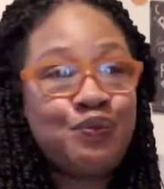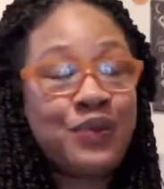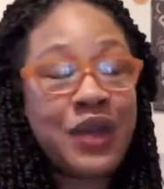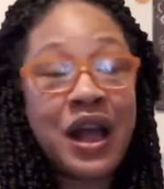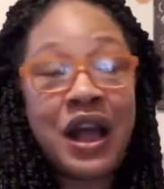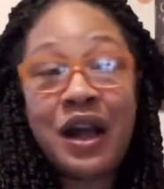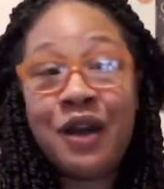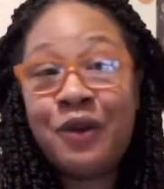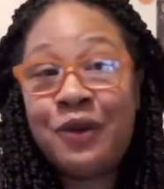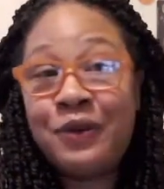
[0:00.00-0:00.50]

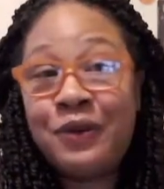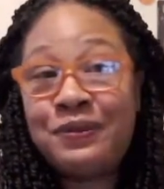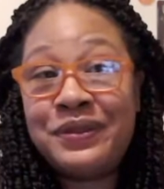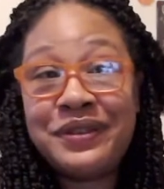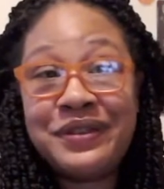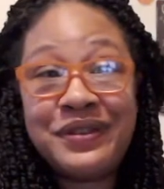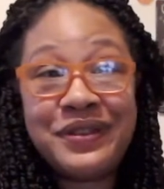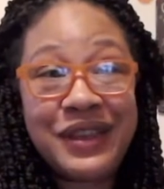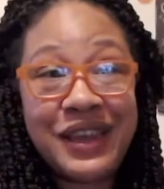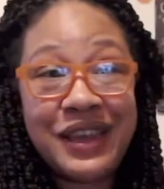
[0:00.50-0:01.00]
I hope to
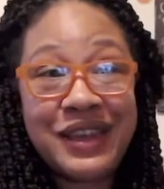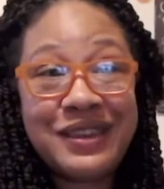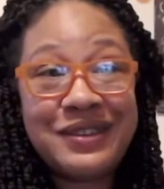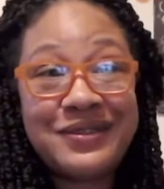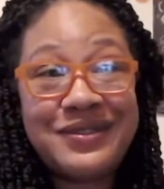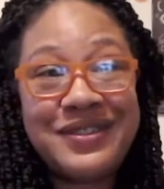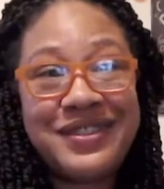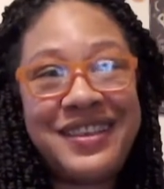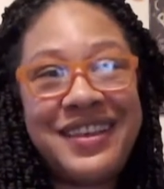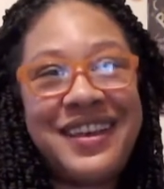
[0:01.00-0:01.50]
see
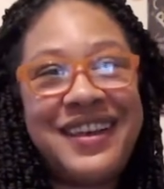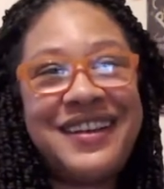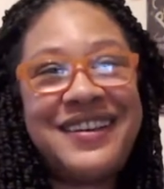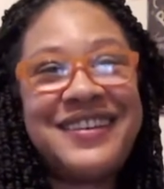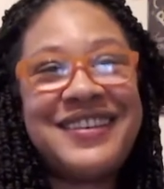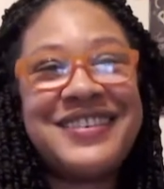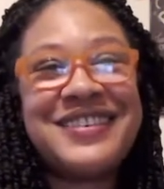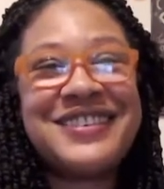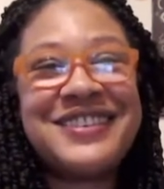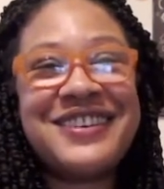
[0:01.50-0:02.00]
you
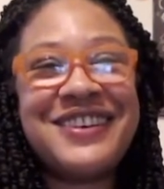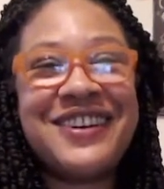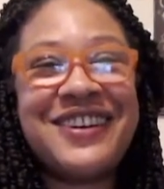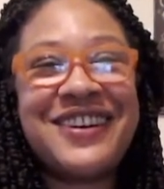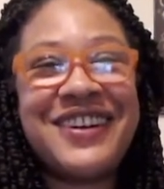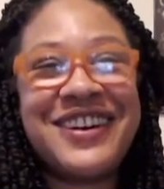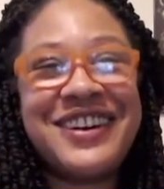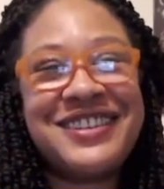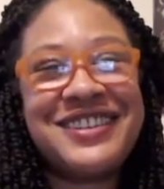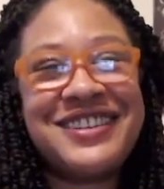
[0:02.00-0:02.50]
there.
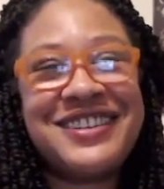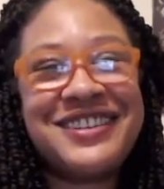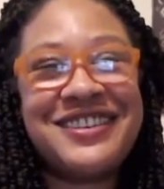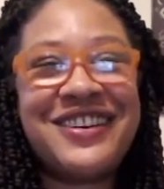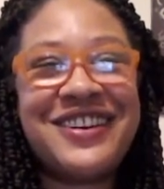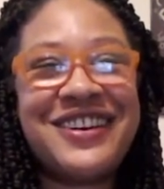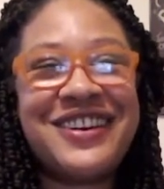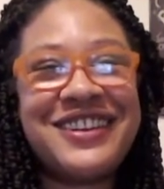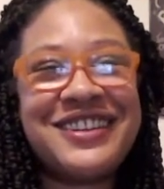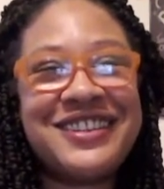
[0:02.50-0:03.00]
Taurus.
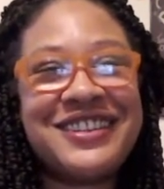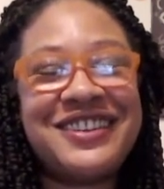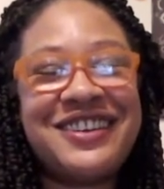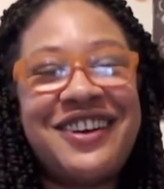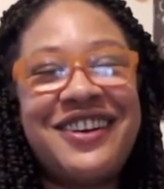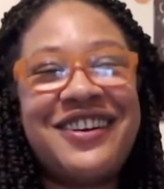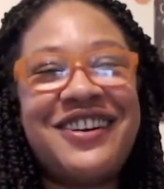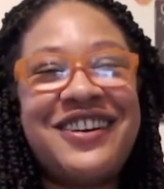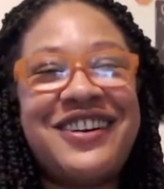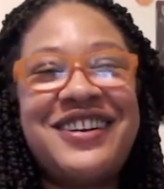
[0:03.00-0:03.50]

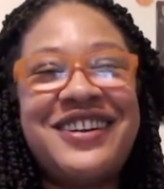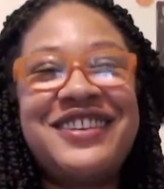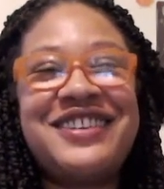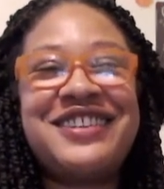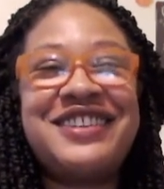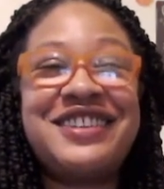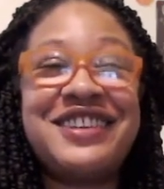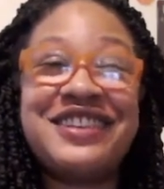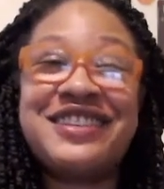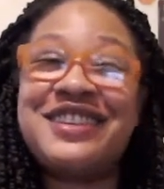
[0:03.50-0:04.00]

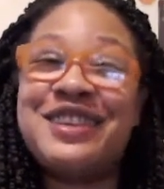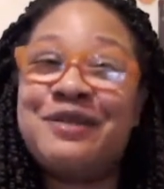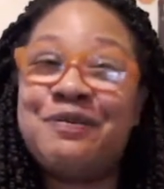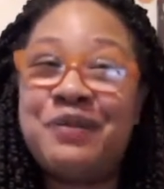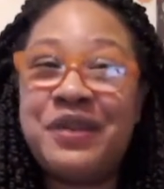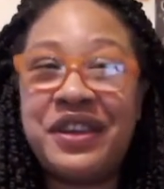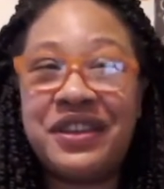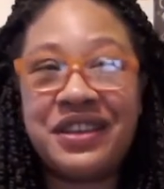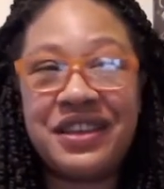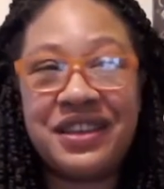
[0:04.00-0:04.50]
This has
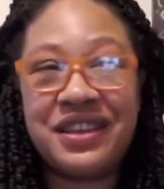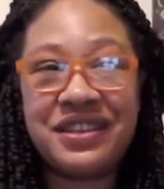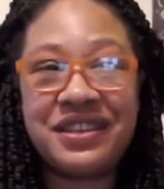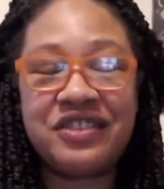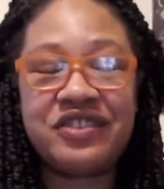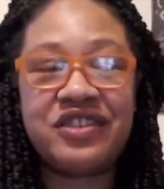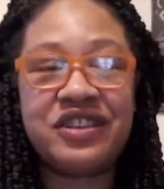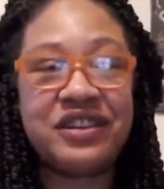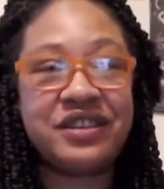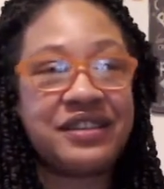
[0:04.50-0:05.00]
been your
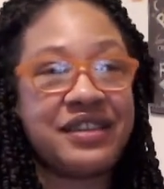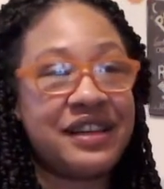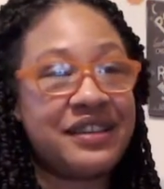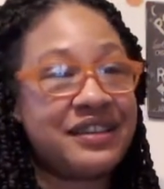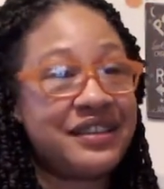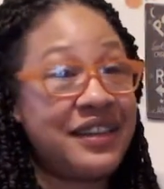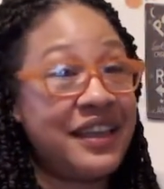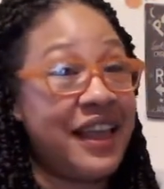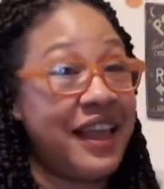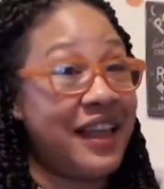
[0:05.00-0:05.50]
edition of
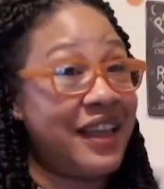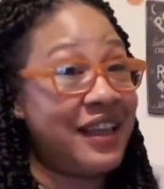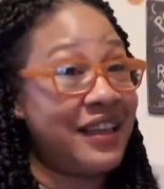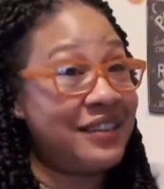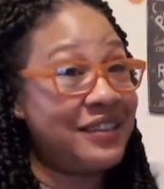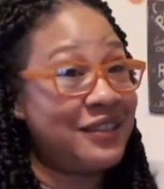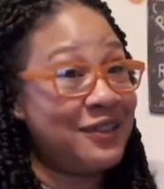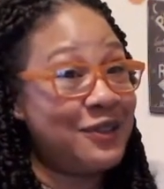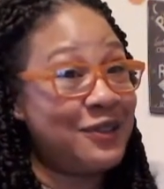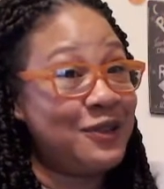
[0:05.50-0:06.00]
Cexxi Has
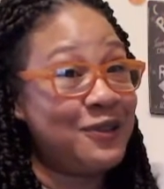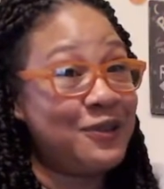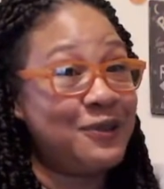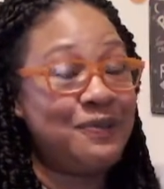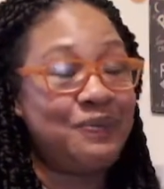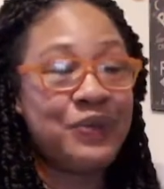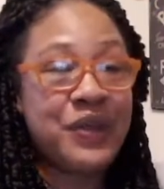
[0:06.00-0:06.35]
the Scoop.